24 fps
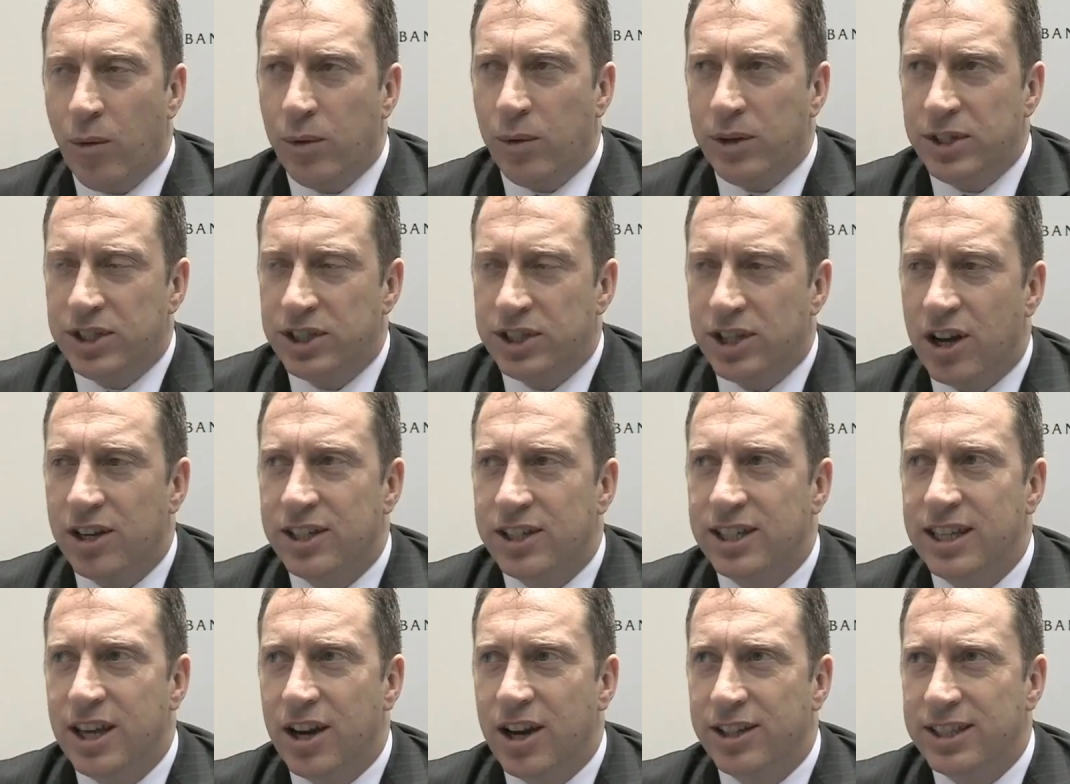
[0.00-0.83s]
We
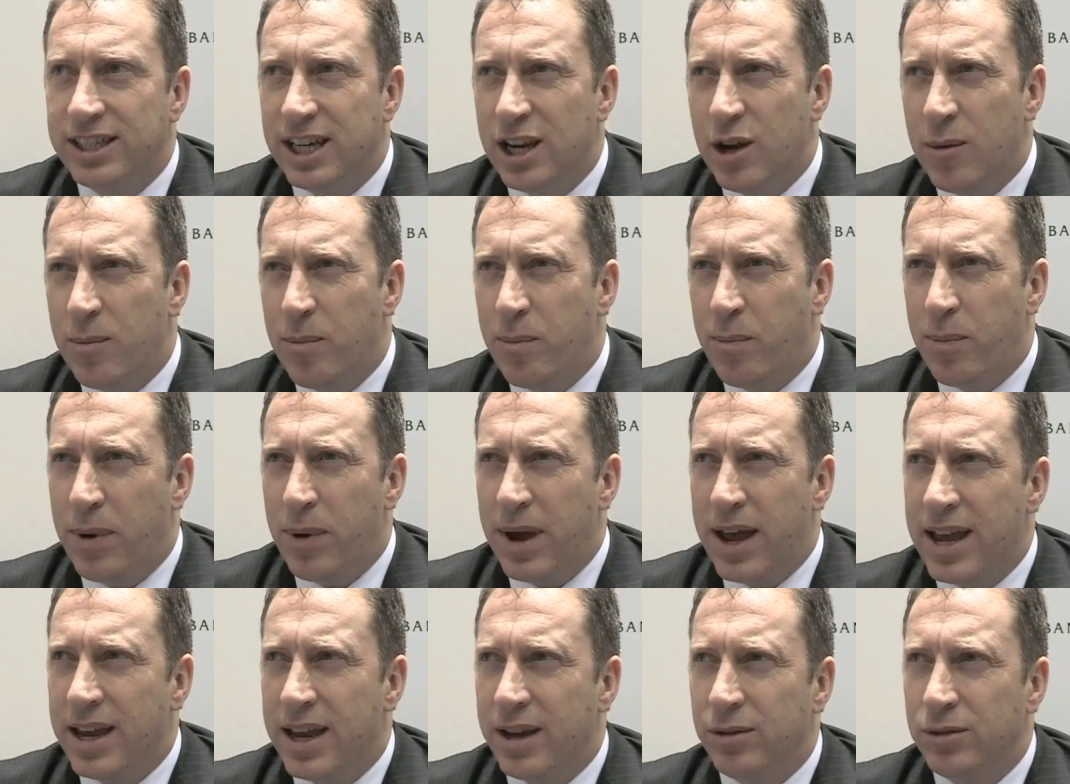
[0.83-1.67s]
started the idea
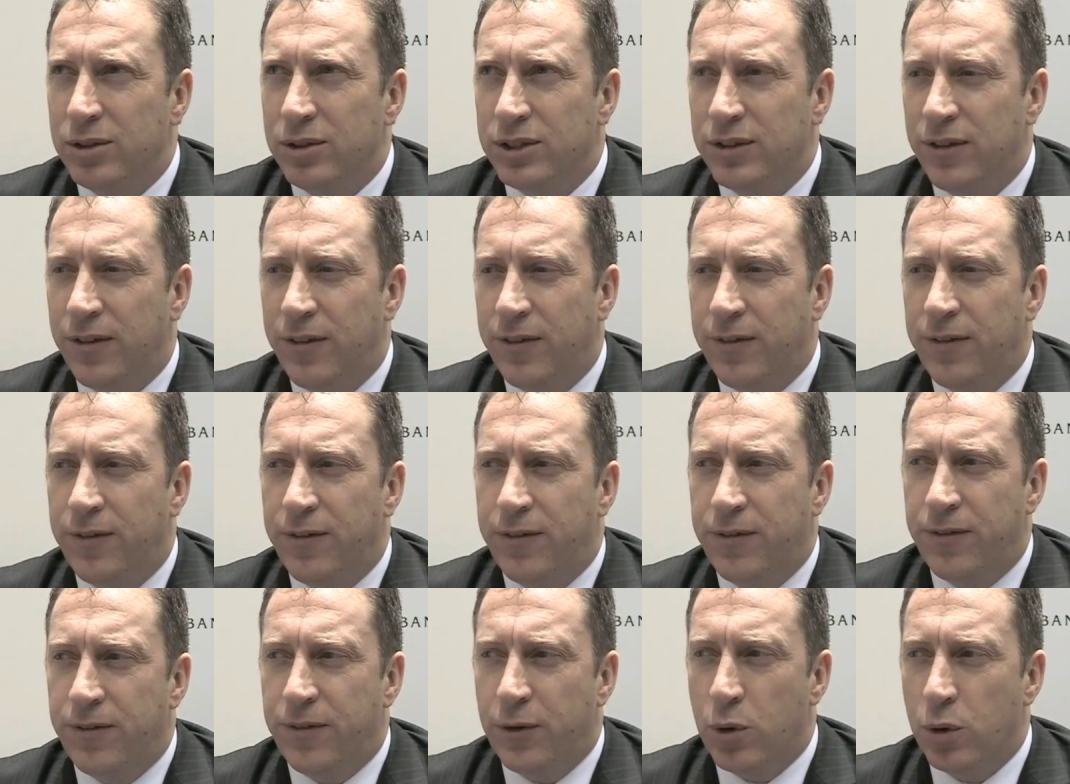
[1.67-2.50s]
about
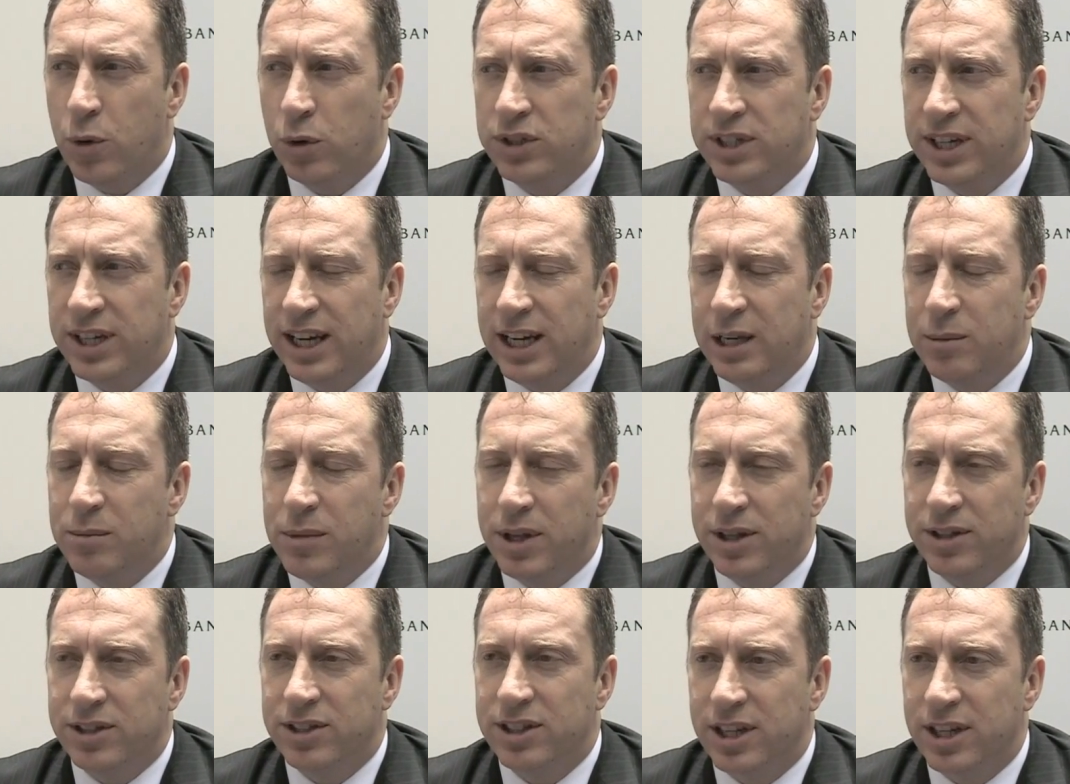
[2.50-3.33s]
14
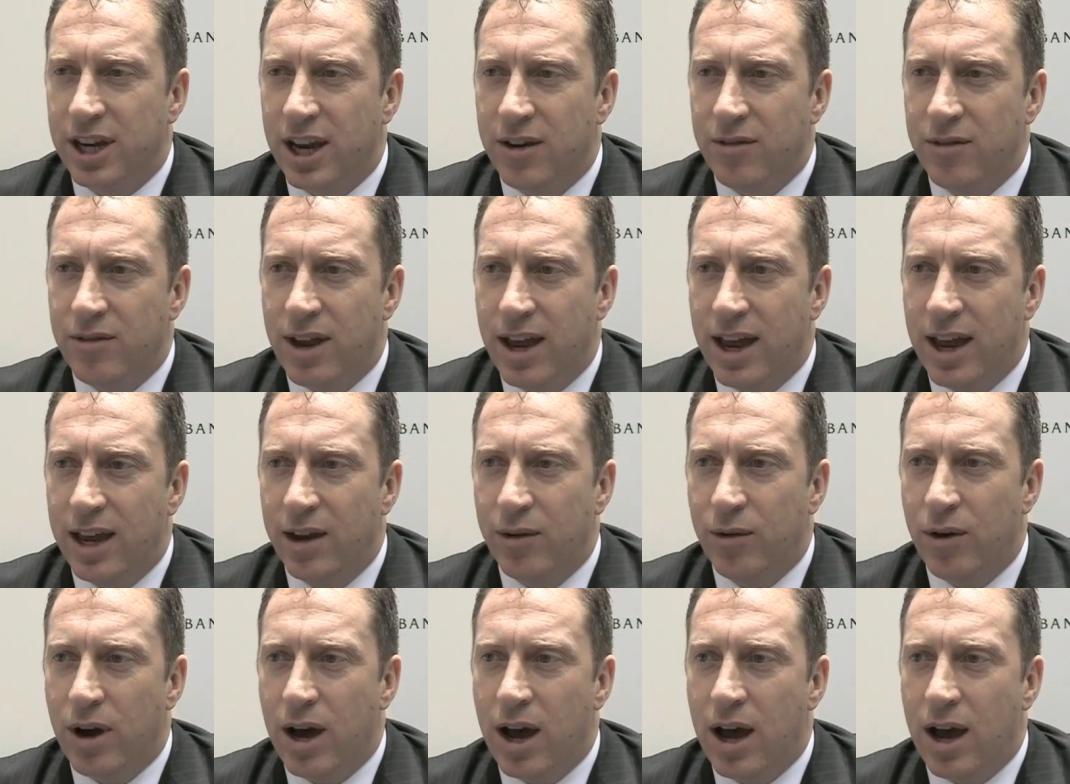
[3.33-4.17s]
months ago
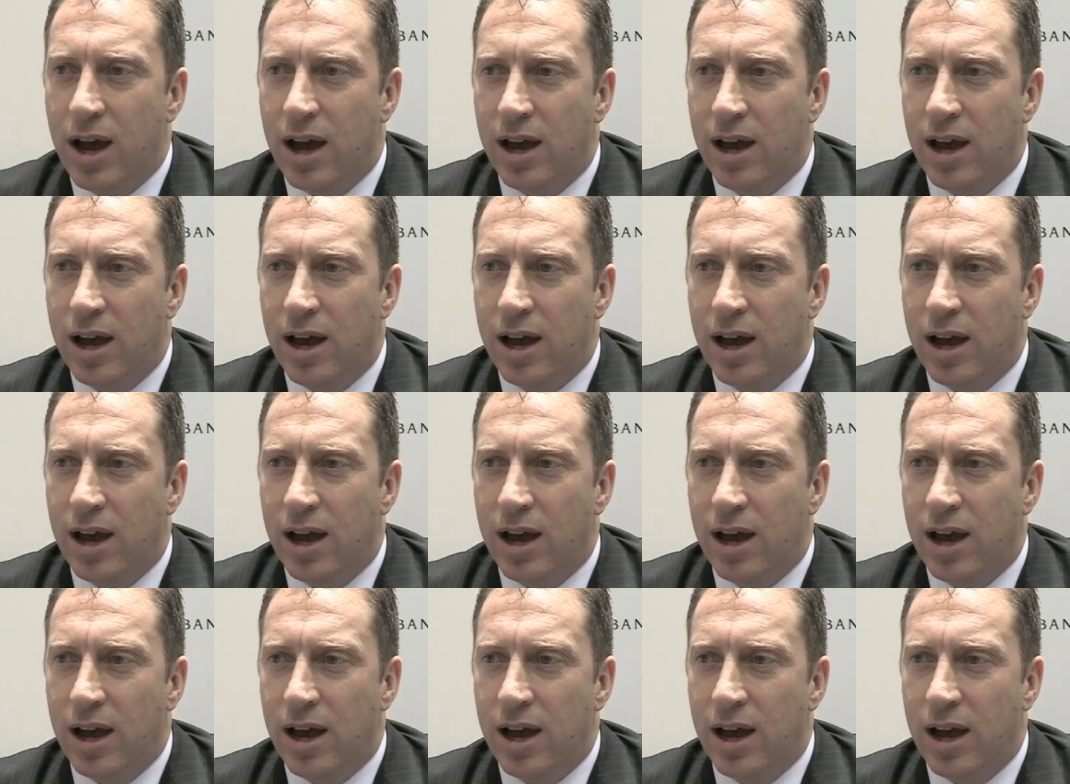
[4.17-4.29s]
now.